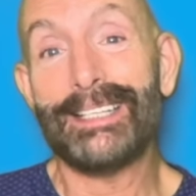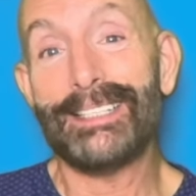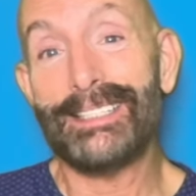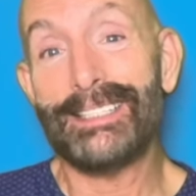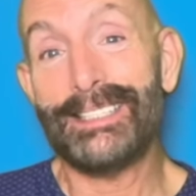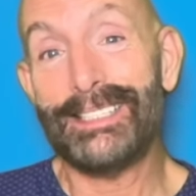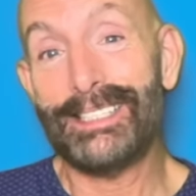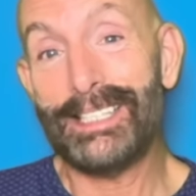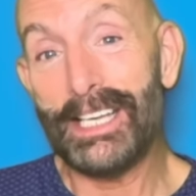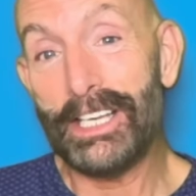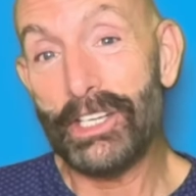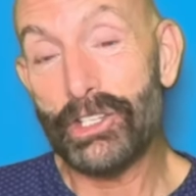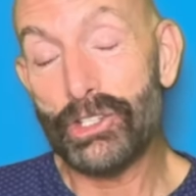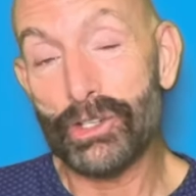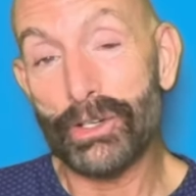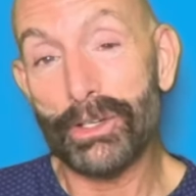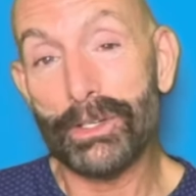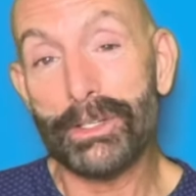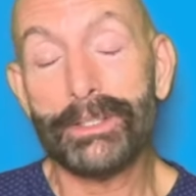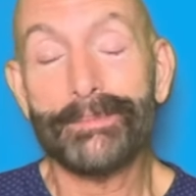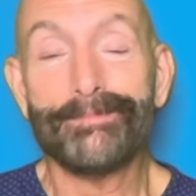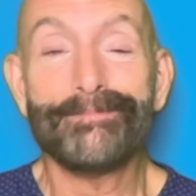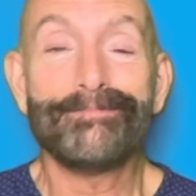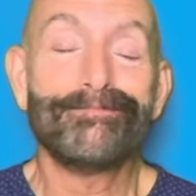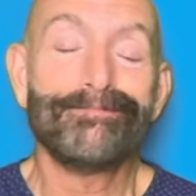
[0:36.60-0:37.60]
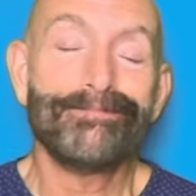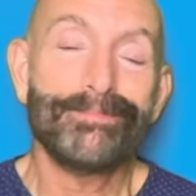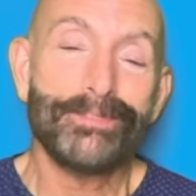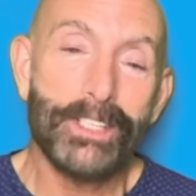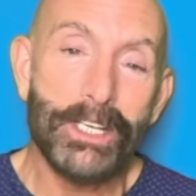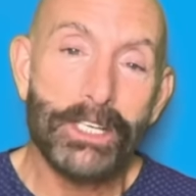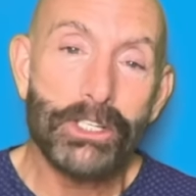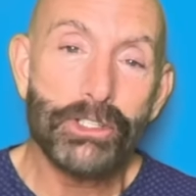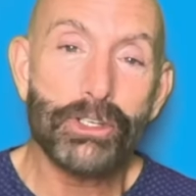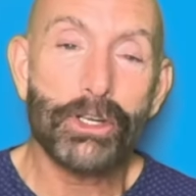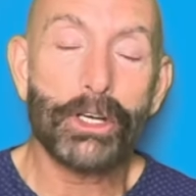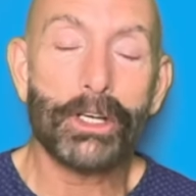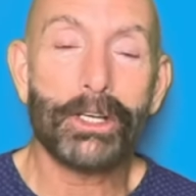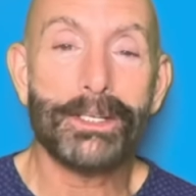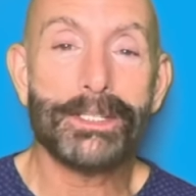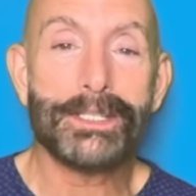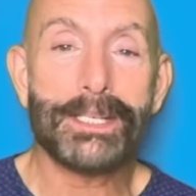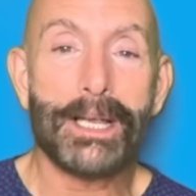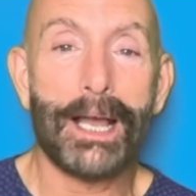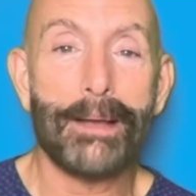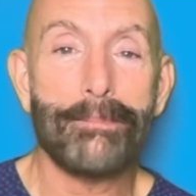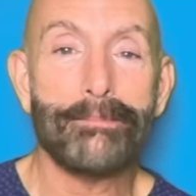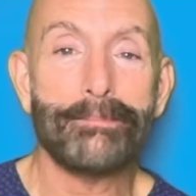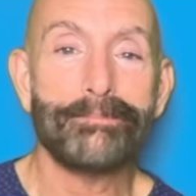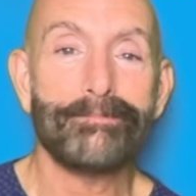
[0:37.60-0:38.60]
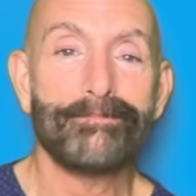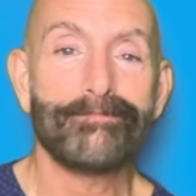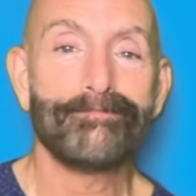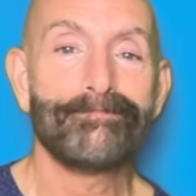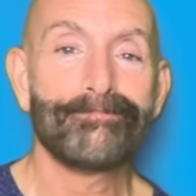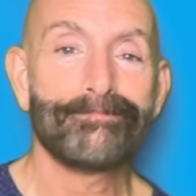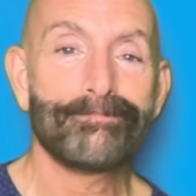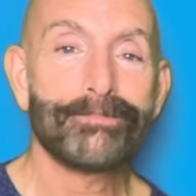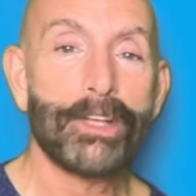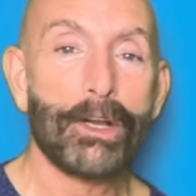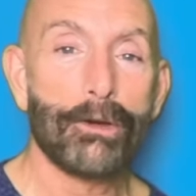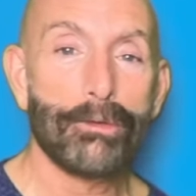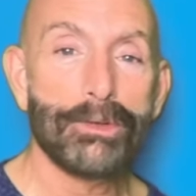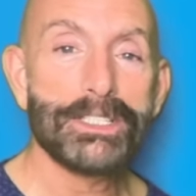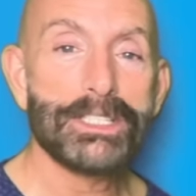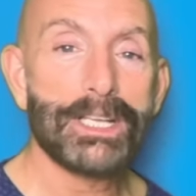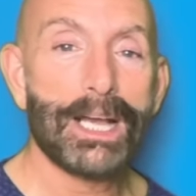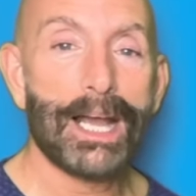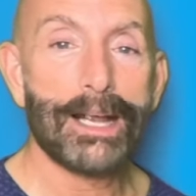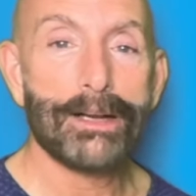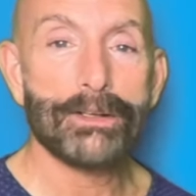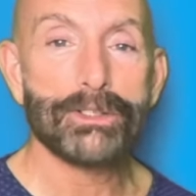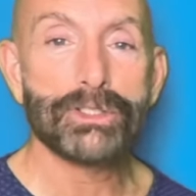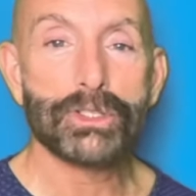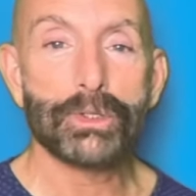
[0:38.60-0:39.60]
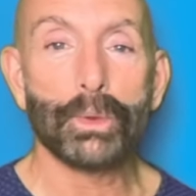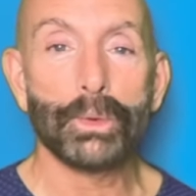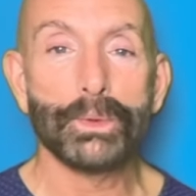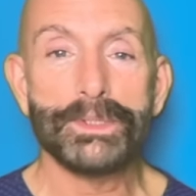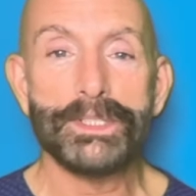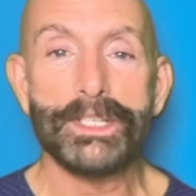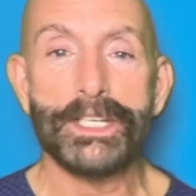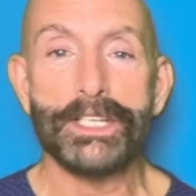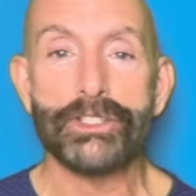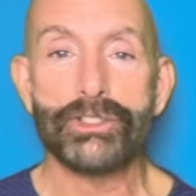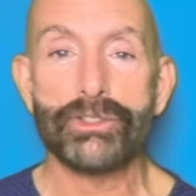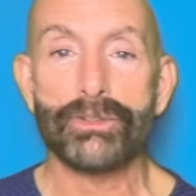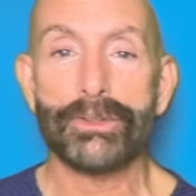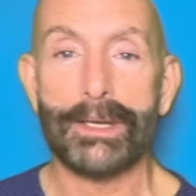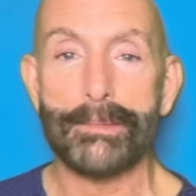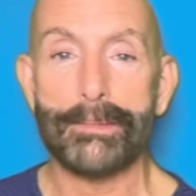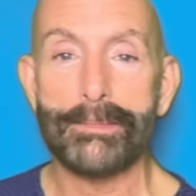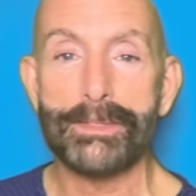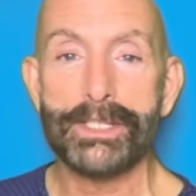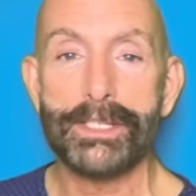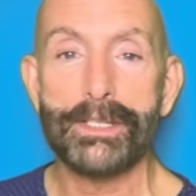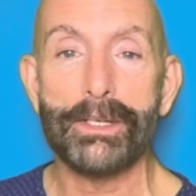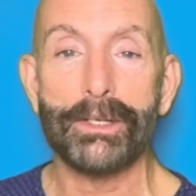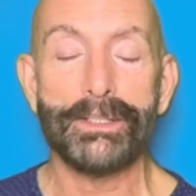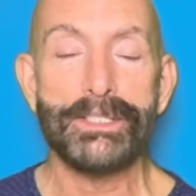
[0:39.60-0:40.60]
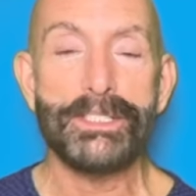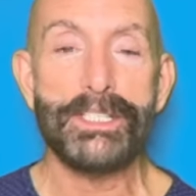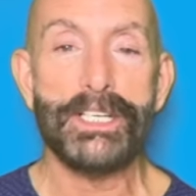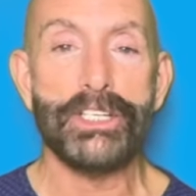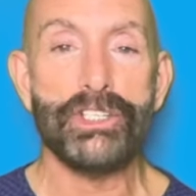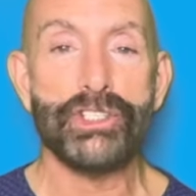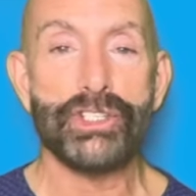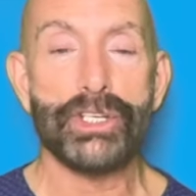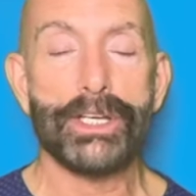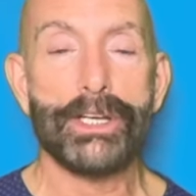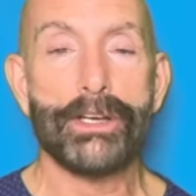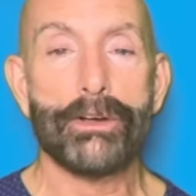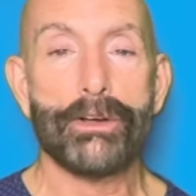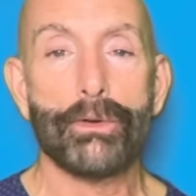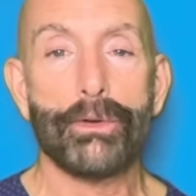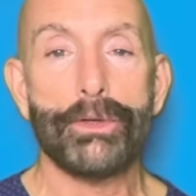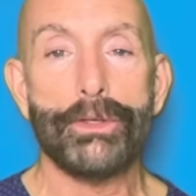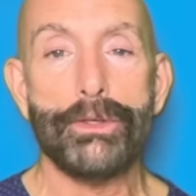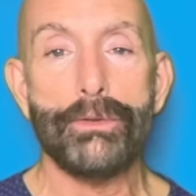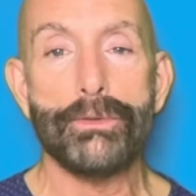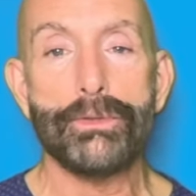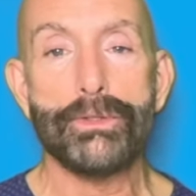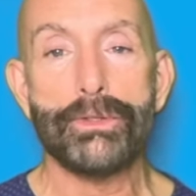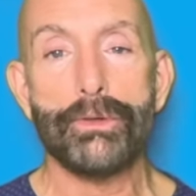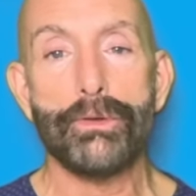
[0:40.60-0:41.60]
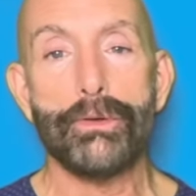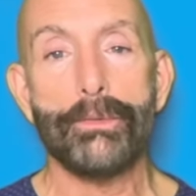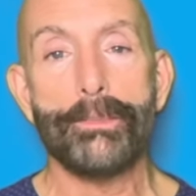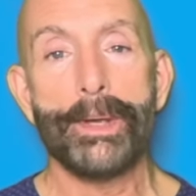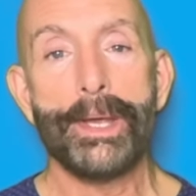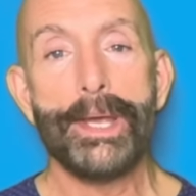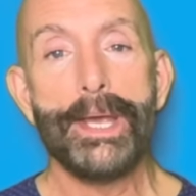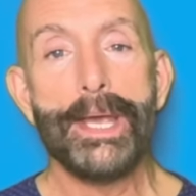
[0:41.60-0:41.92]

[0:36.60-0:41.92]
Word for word: Teacher. Teacher because I'm a retired school teacher. I'm still teaching here on YouTube.